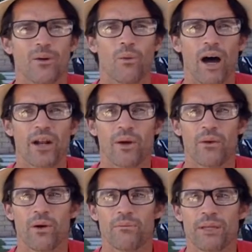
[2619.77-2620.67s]
Why do I
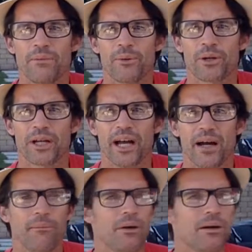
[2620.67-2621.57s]
want people to
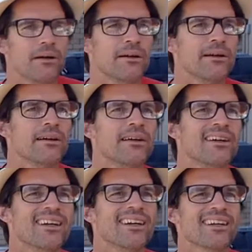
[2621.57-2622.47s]
come?
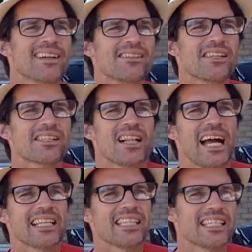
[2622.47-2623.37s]
Because this
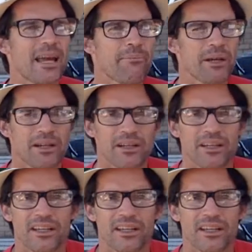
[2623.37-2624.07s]
class is epic.